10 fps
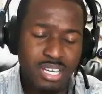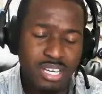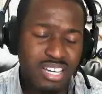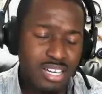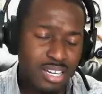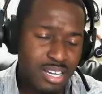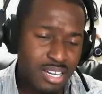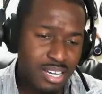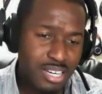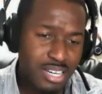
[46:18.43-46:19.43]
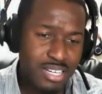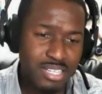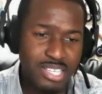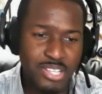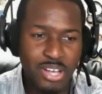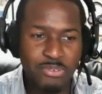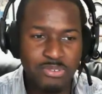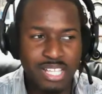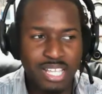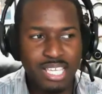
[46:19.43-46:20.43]
I
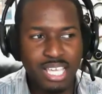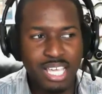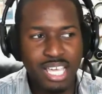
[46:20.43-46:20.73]
was like,